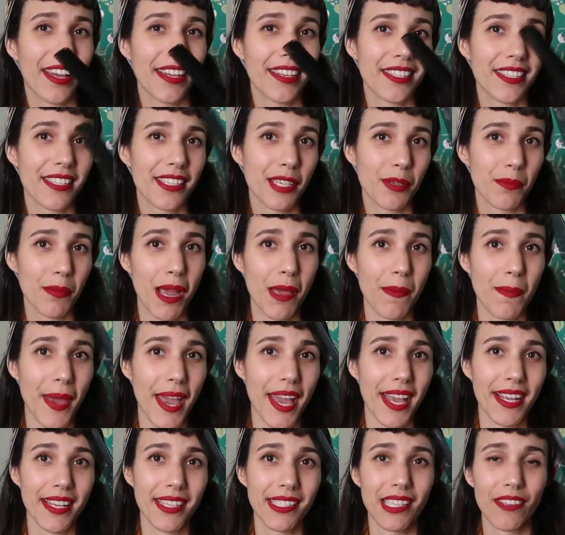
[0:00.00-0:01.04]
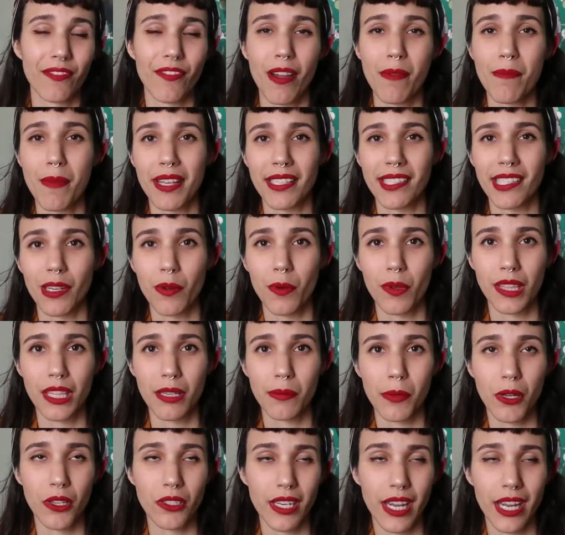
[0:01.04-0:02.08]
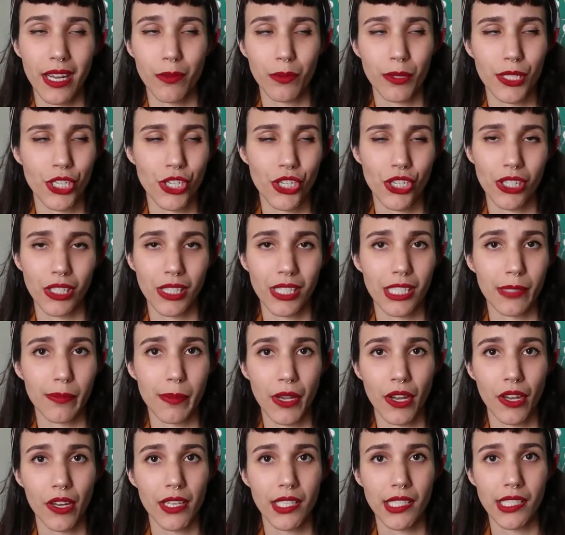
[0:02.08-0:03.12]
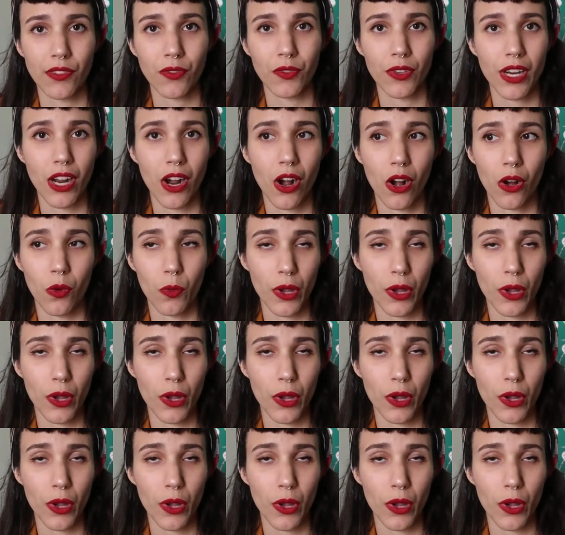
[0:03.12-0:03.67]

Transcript: and my bangs if I'm messing with them all day, which let's be honest, we,